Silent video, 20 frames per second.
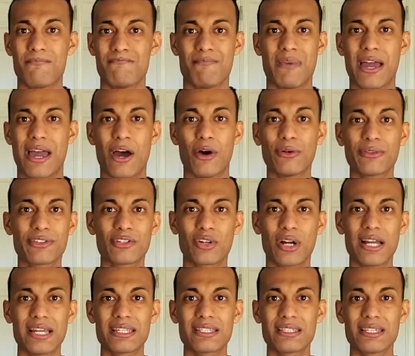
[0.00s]
health
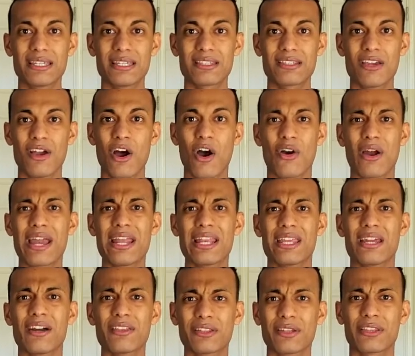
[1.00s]
crisis, or any
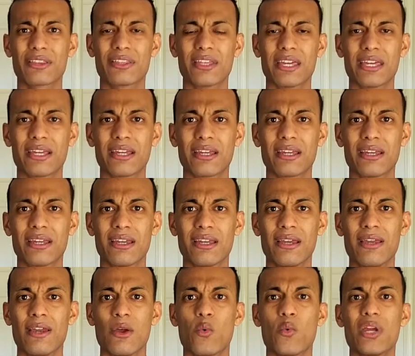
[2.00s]
other thing,
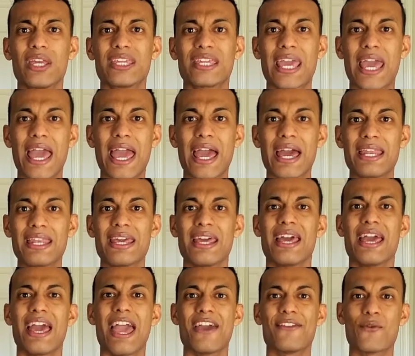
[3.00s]
we can
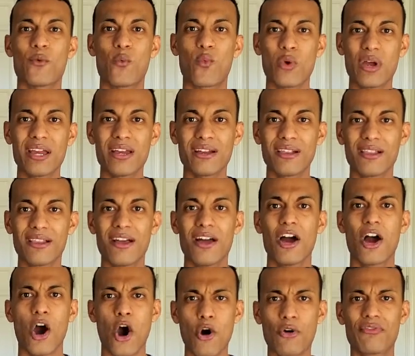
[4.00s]
and will
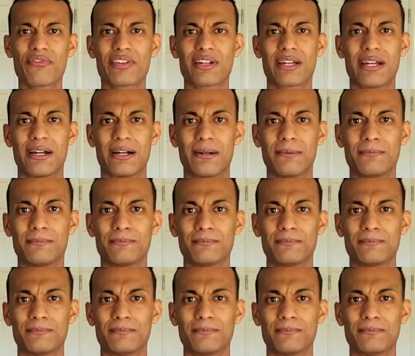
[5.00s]
overcome.